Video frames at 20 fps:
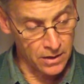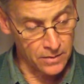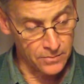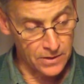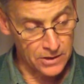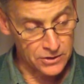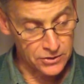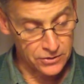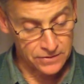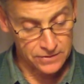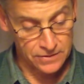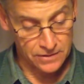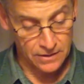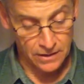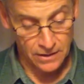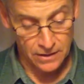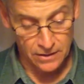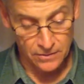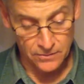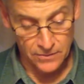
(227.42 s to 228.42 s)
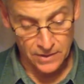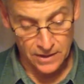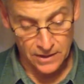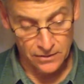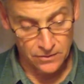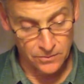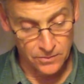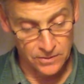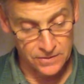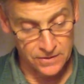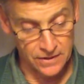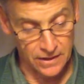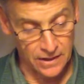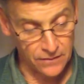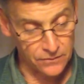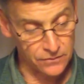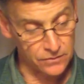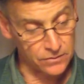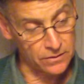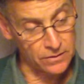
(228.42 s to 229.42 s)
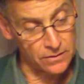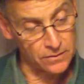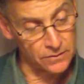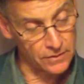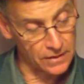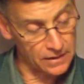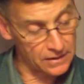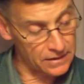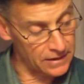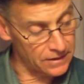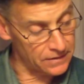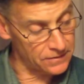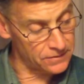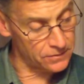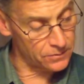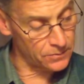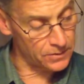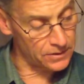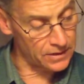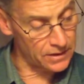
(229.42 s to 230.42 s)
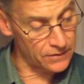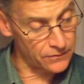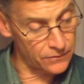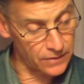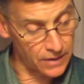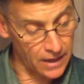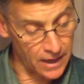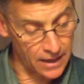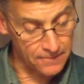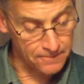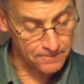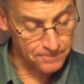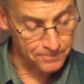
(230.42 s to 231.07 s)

budgets and money to be saved that needs to be done for that.